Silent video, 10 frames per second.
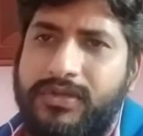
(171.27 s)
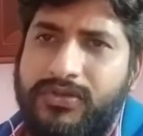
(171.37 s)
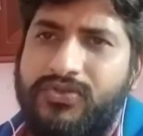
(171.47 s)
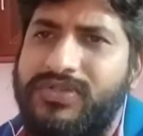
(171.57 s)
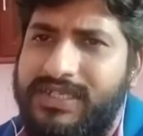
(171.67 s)

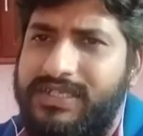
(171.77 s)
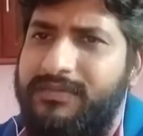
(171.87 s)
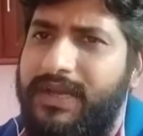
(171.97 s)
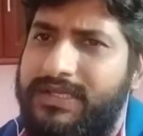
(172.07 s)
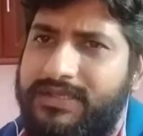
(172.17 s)
You just
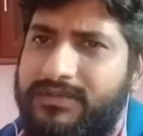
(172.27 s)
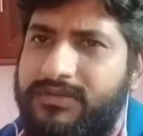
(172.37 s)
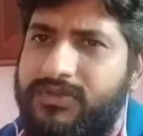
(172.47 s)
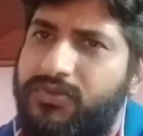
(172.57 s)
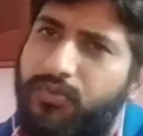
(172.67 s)
imagine.
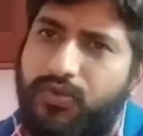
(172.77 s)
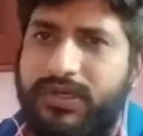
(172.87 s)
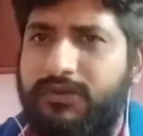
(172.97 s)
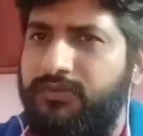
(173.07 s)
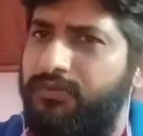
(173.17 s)
So
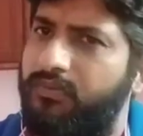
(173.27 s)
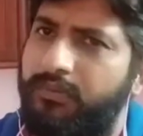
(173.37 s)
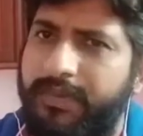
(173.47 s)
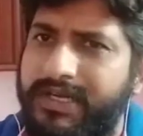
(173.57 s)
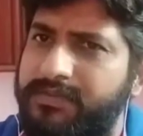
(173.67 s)
motor
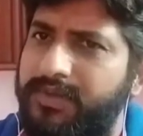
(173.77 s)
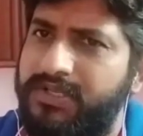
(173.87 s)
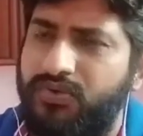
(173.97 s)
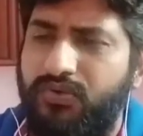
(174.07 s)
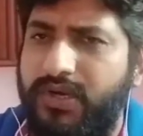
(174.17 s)
principle
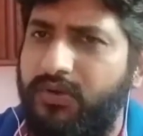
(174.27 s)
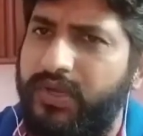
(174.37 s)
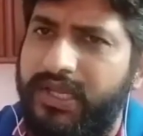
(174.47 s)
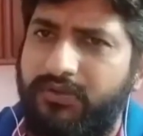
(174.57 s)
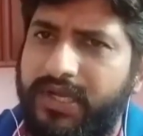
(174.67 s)
is over.
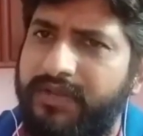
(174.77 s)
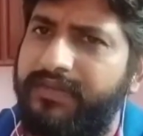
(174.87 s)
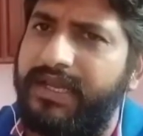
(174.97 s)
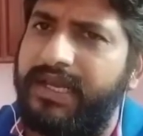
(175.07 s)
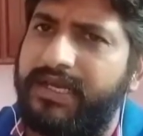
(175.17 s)
Okay, you are
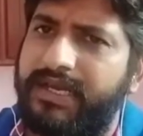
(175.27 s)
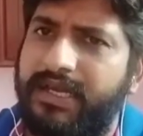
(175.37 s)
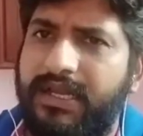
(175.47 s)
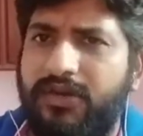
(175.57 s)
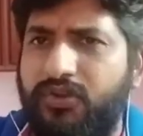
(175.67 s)
giving
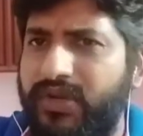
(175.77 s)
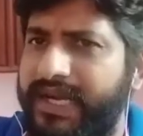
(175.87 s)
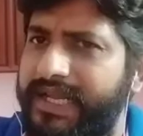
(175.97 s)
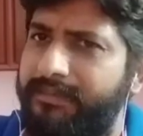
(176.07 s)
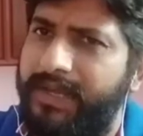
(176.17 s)
electrical, you are
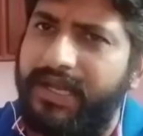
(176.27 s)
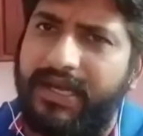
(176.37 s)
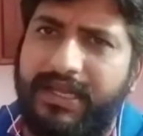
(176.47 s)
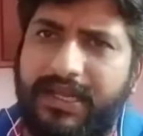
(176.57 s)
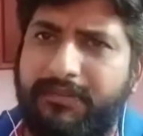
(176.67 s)
getting
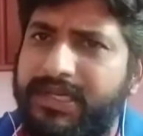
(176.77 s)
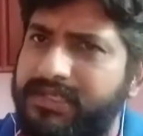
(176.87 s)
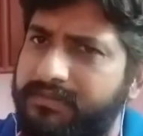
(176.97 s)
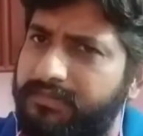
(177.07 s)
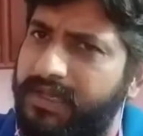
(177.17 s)
mechanical,
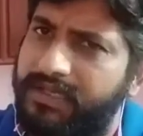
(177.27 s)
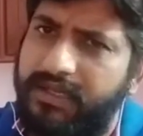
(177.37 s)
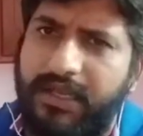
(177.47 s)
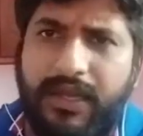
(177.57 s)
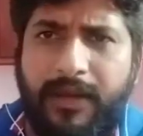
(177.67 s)
means
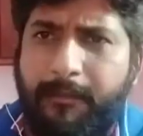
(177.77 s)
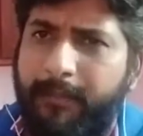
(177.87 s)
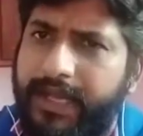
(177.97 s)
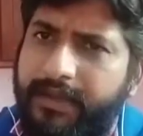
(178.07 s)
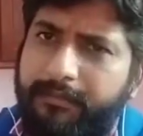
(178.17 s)

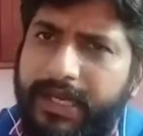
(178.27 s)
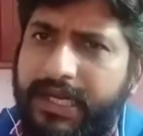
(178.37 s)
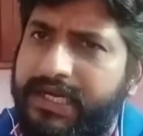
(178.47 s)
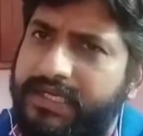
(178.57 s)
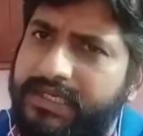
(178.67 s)
making my
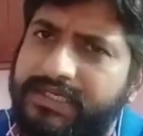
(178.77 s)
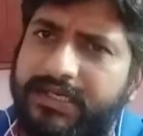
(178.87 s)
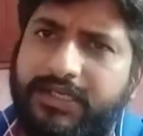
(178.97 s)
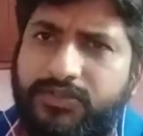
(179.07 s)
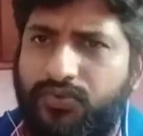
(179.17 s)
conductor
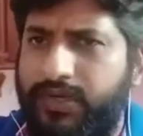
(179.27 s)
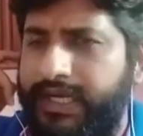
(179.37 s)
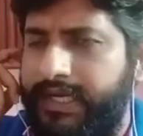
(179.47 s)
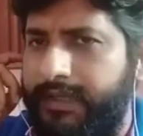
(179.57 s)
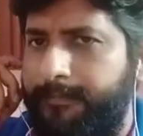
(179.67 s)
starts
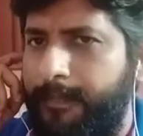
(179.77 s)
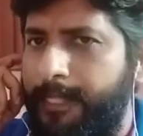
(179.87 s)
rotating.